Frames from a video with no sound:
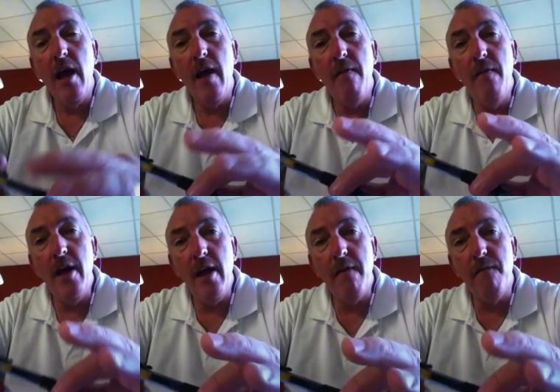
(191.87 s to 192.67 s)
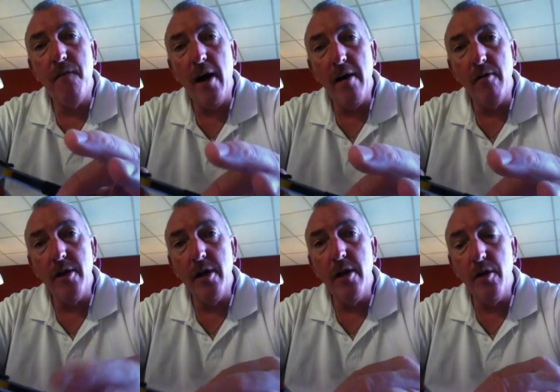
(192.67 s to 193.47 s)
And then
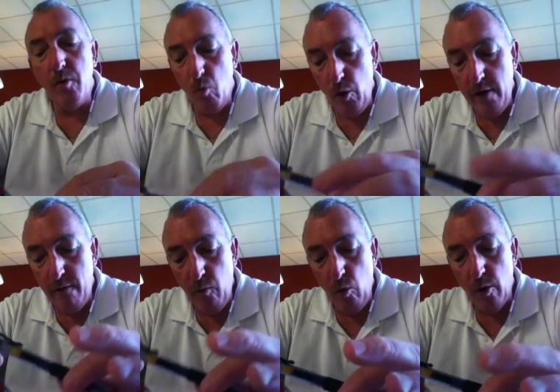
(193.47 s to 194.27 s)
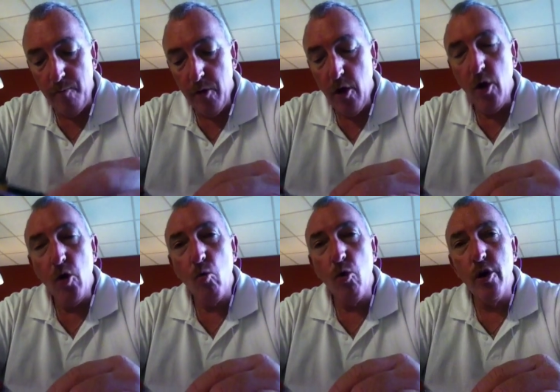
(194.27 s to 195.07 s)
finally, in week four,
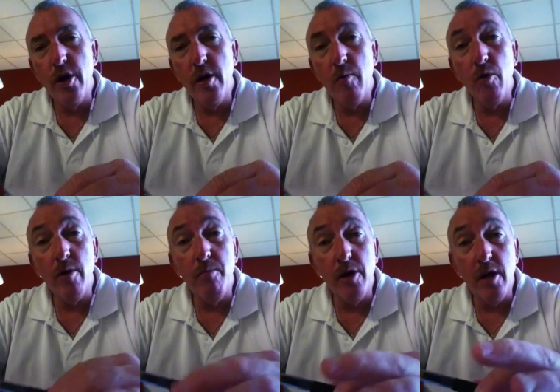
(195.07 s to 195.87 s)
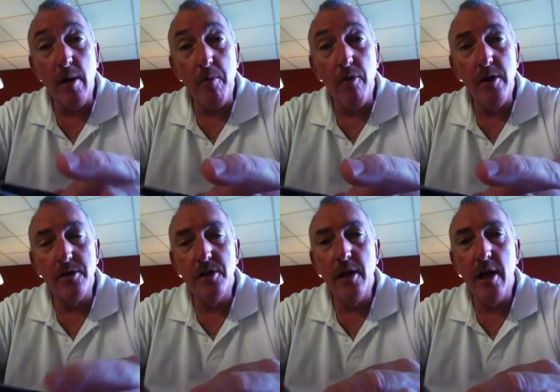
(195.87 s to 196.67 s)
we're gonna we're gonna put a couple
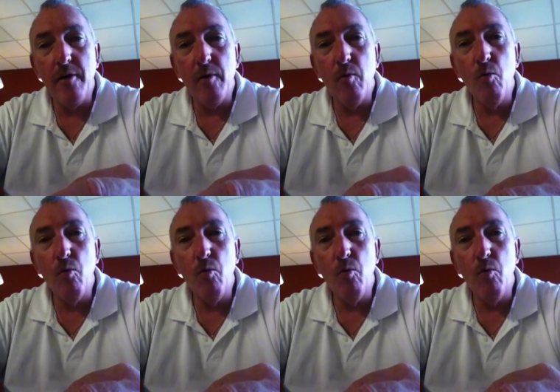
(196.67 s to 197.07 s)
things together.